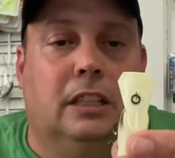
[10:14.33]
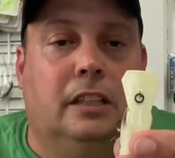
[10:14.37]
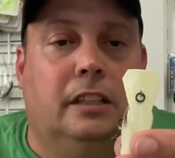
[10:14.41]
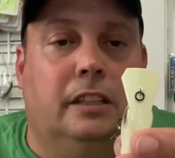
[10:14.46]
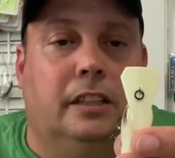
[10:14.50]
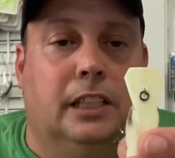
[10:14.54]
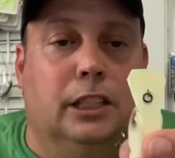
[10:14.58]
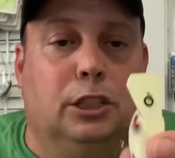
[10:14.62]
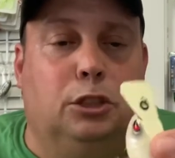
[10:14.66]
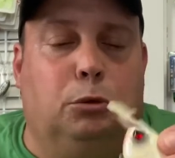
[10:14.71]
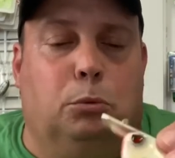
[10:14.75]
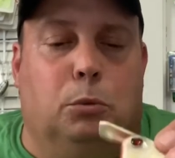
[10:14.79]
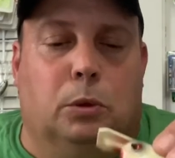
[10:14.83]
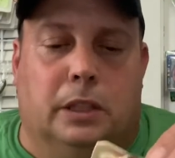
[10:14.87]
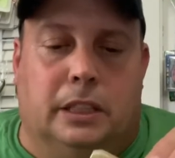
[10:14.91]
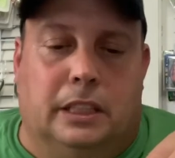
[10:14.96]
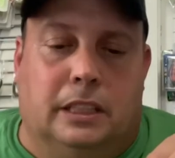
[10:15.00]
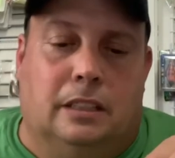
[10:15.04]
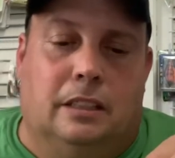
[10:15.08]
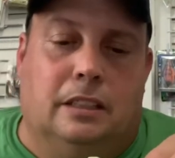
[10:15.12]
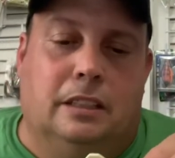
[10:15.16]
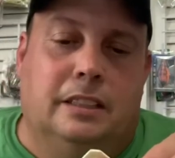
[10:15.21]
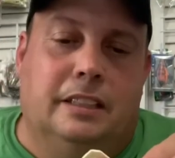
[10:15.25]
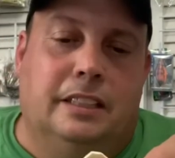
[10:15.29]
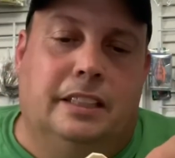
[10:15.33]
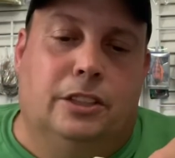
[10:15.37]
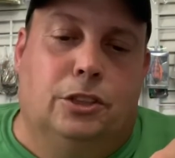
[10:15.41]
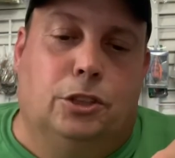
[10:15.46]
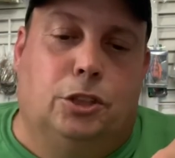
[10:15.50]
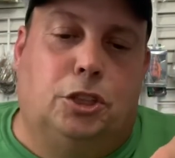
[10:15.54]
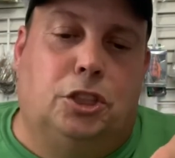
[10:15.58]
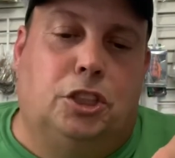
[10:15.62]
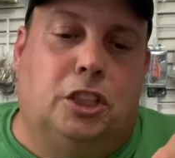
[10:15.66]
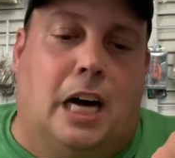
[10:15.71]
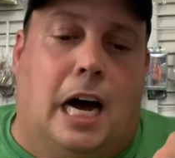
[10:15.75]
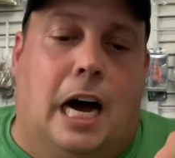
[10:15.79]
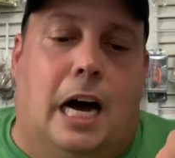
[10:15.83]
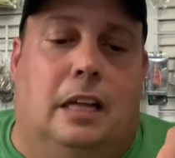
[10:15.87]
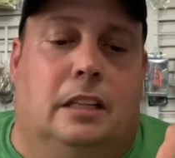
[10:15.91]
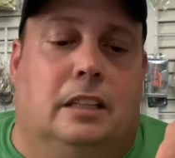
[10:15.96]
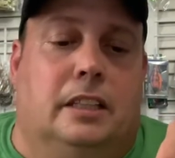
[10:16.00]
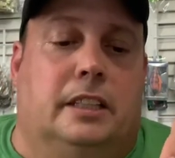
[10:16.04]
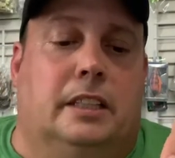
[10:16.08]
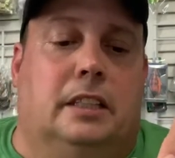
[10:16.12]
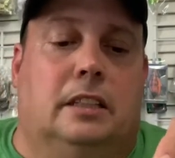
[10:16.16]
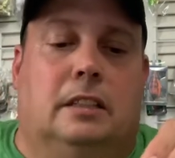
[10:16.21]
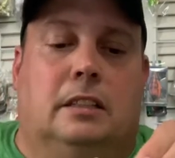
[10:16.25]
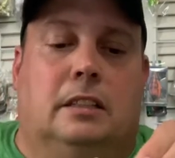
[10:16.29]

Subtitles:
This one is solid.